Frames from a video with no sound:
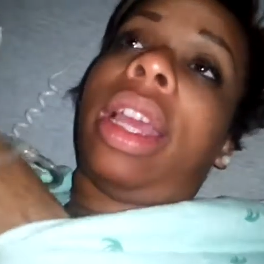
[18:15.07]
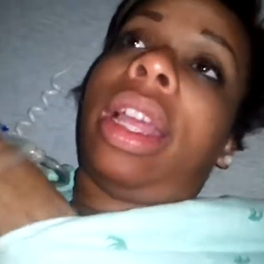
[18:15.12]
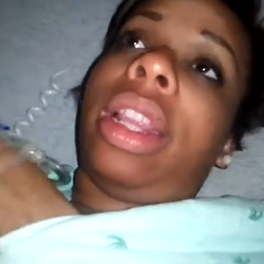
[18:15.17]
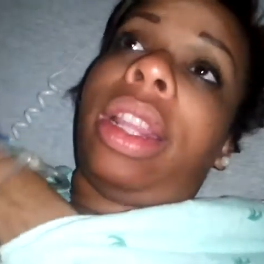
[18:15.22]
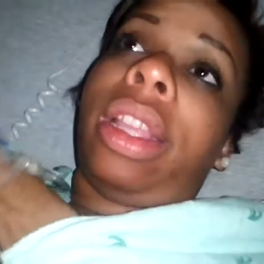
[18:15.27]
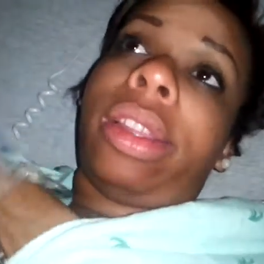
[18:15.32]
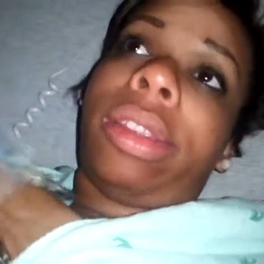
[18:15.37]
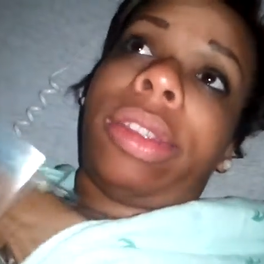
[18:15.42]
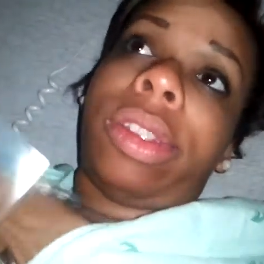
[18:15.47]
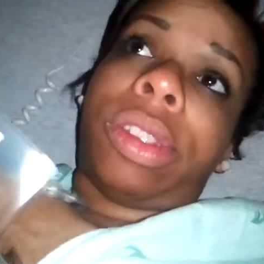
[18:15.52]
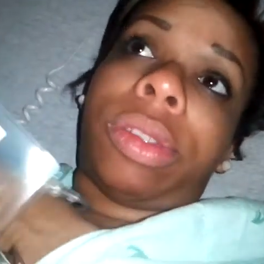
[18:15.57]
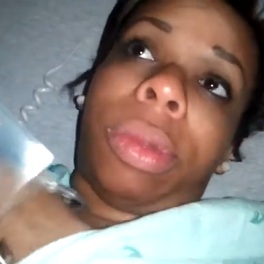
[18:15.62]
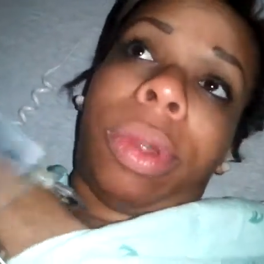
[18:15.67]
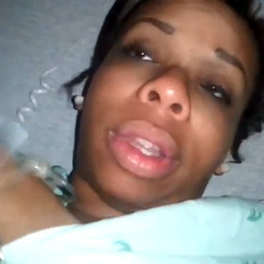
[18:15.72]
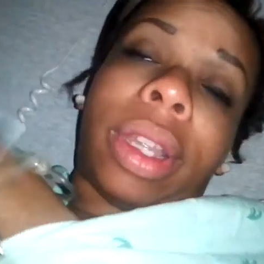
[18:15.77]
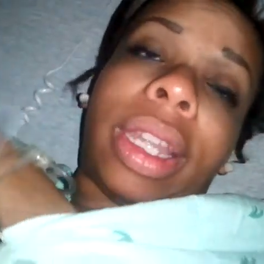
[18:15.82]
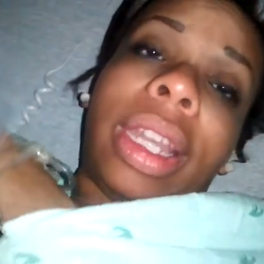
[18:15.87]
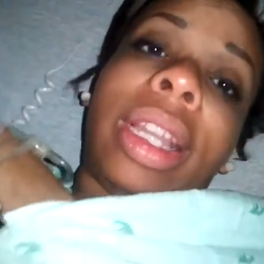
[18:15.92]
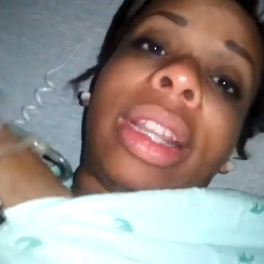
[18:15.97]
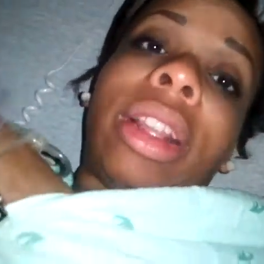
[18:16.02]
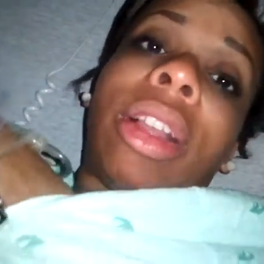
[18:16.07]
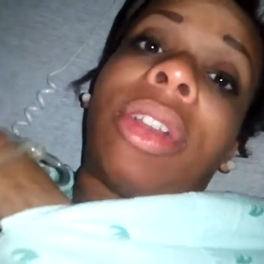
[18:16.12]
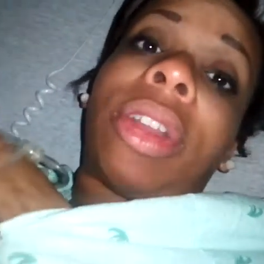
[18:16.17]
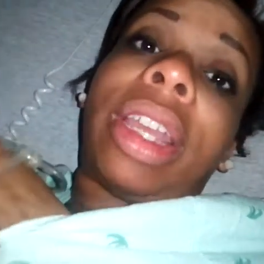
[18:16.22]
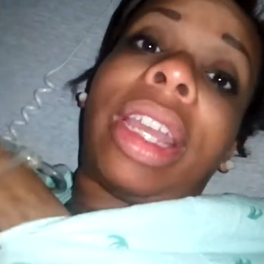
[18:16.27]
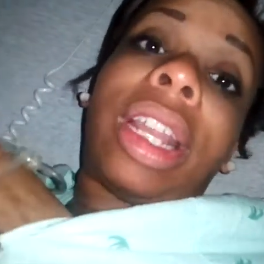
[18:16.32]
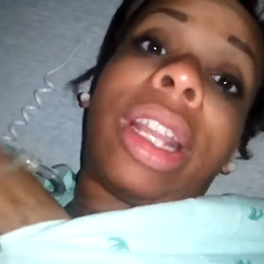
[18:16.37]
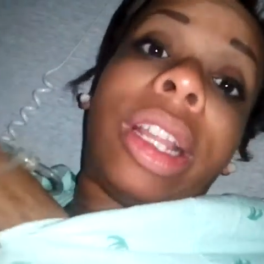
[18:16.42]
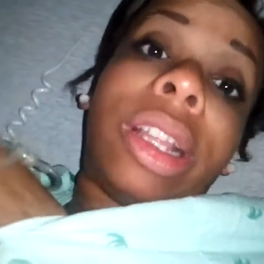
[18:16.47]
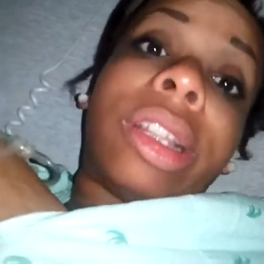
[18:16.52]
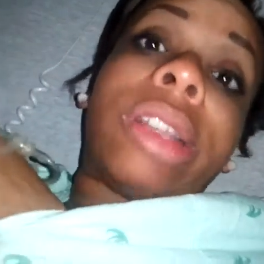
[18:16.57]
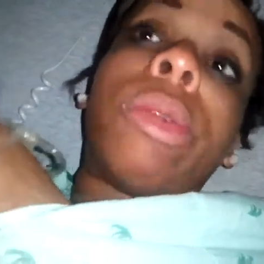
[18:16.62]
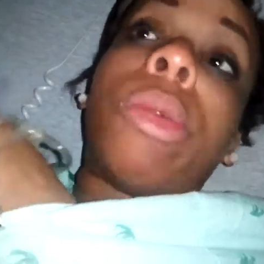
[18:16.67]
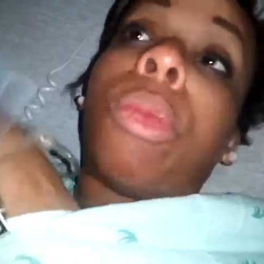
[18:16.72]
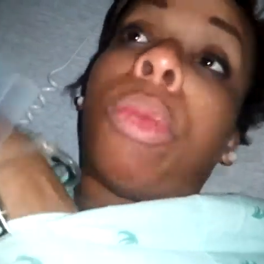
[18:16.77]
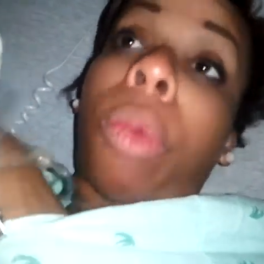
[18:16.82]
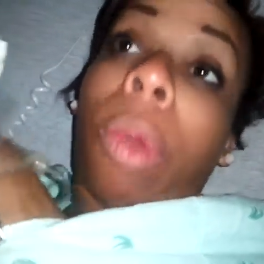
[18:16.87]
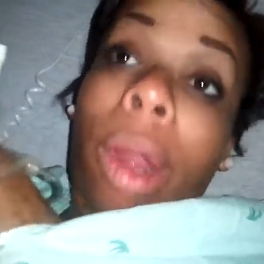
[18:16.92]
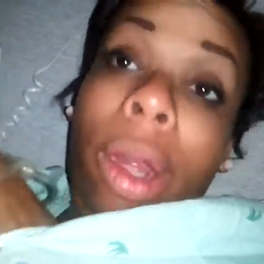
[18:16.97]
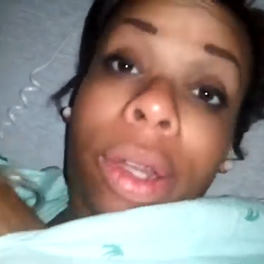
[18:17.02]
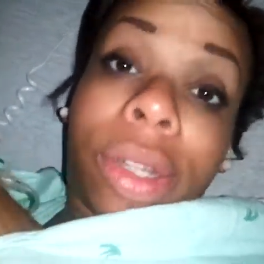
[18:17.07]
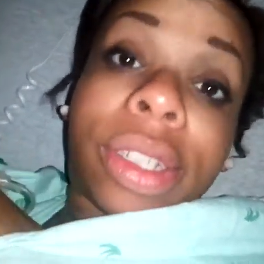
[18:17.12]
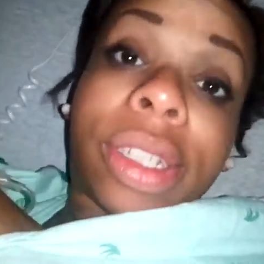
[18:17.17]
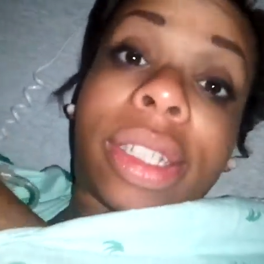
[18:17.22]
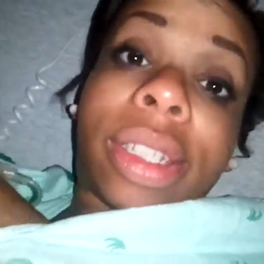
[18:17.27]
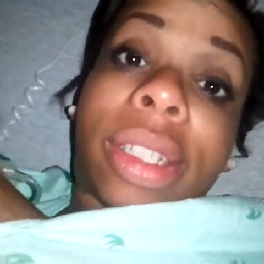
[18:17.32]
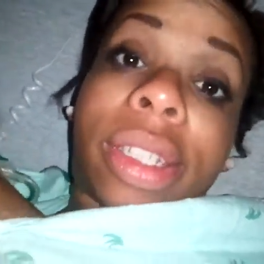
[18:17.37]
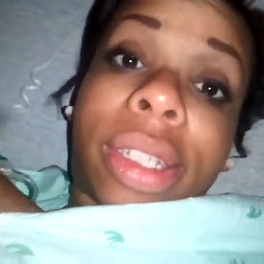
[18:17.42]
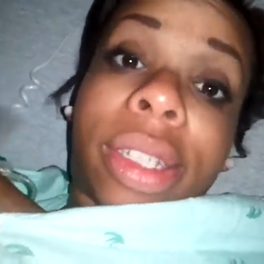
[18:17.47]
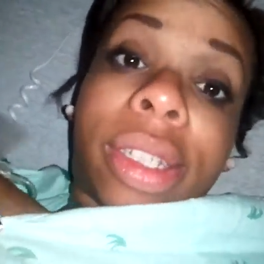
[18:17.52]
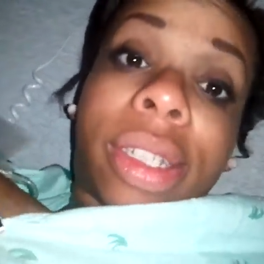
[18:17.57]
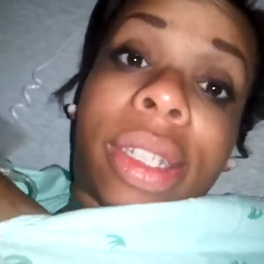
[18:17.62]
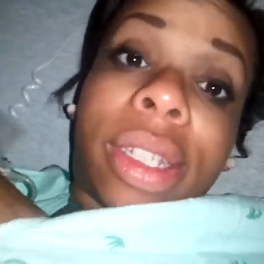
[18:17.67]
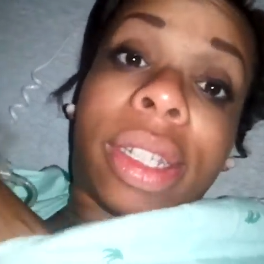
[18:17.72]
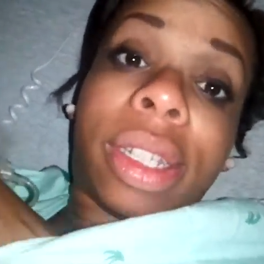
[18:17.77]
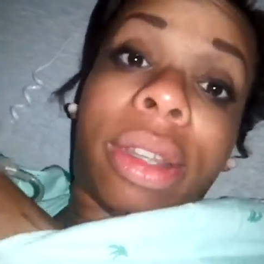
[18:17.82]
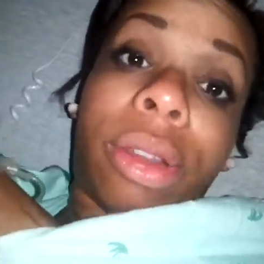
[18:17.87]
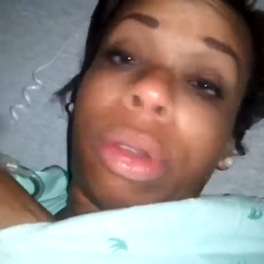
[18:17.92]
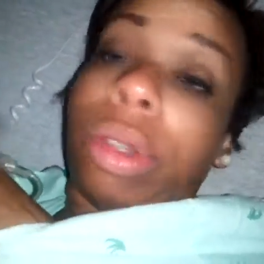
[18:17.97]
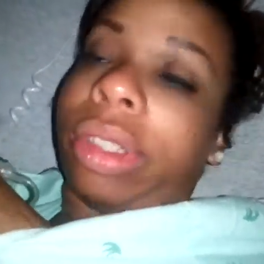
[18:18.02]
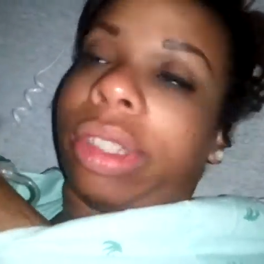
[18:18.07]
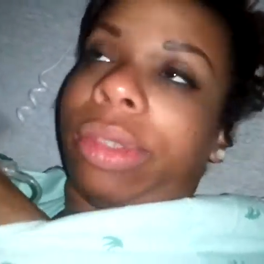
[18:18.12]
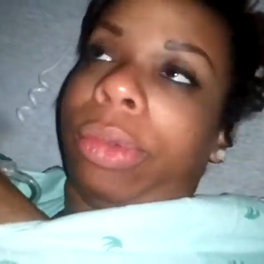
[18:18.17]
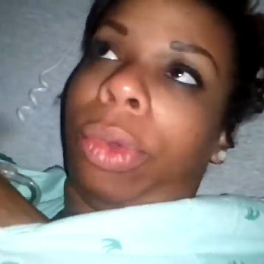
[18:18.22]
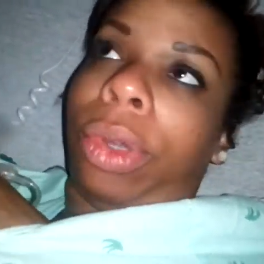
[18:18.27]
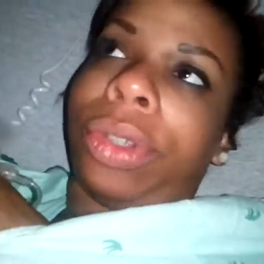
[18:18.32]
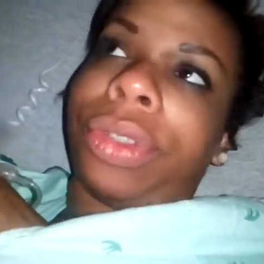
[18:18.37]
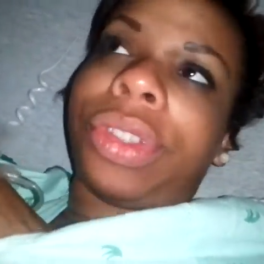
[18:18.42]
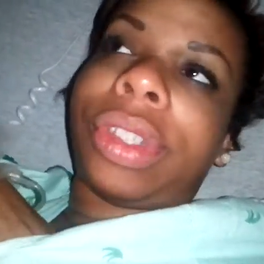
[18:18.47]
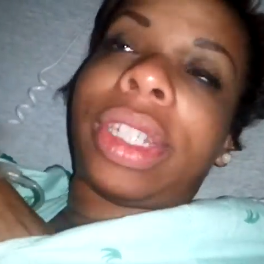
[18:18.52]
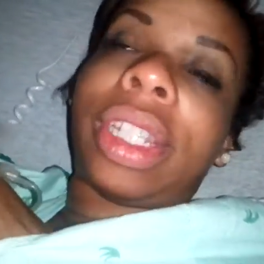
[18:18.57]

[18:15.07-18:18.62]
nothing's working, they're getting worse. It's worse.